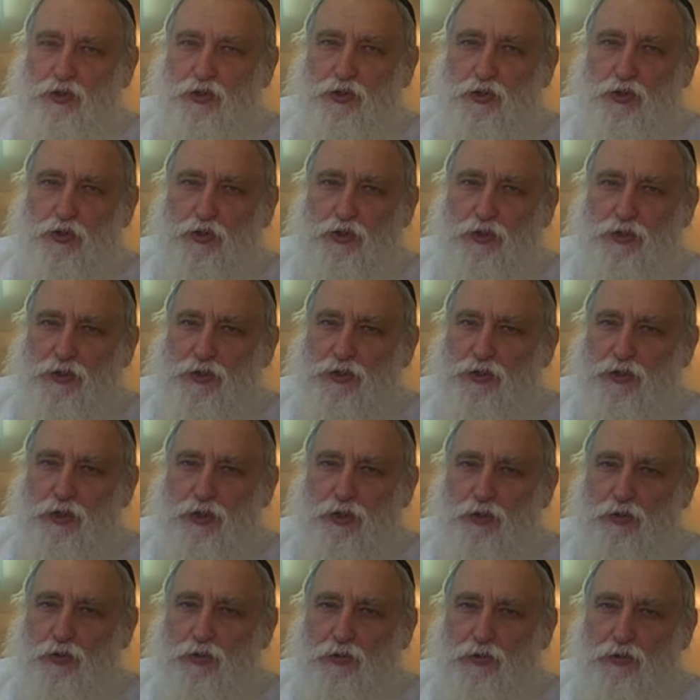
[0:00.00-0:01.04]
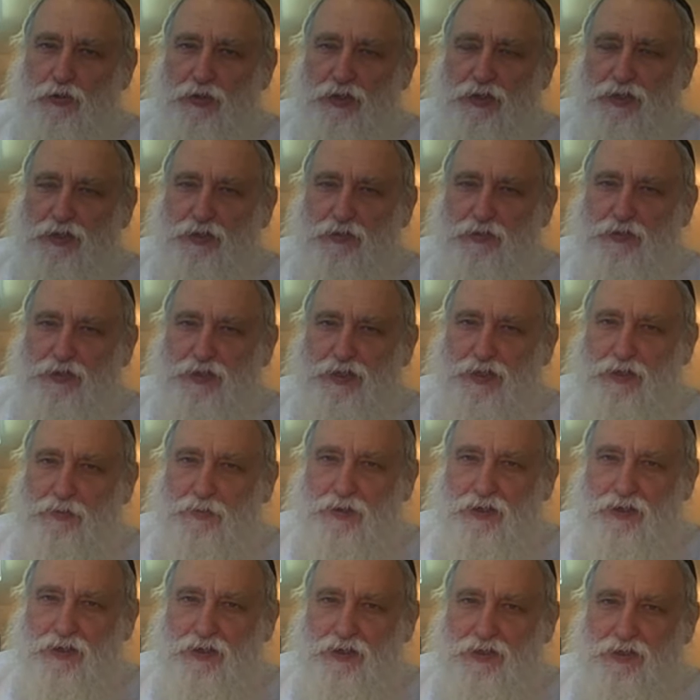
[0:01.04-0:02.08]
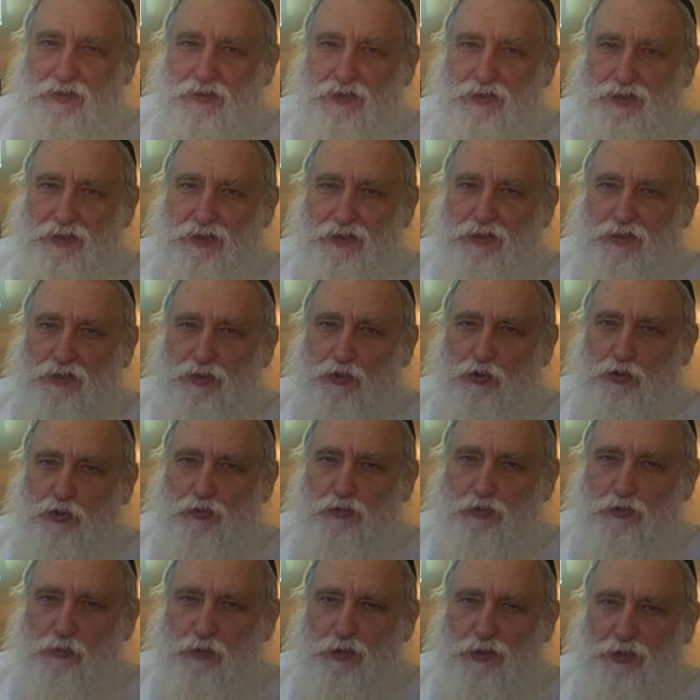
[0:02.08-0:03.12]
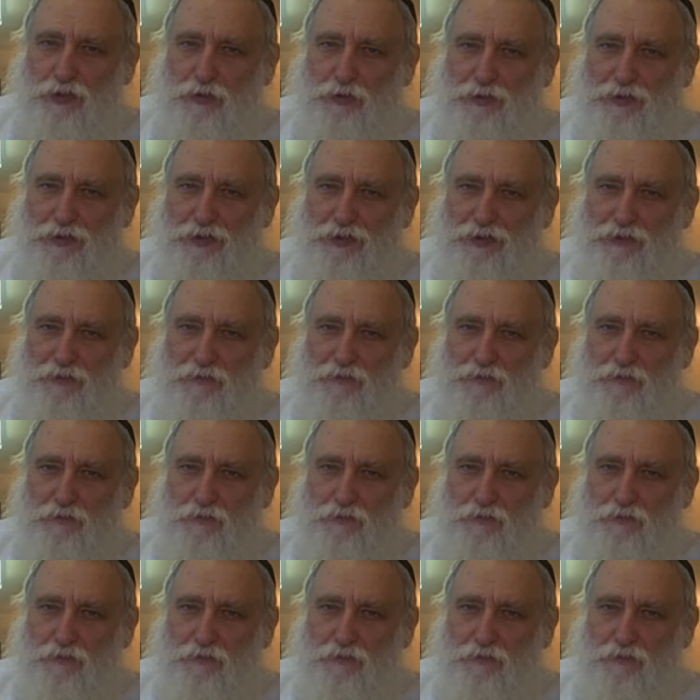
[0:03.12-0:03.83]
You couldn't know that there was anybody else there that you were familiar with.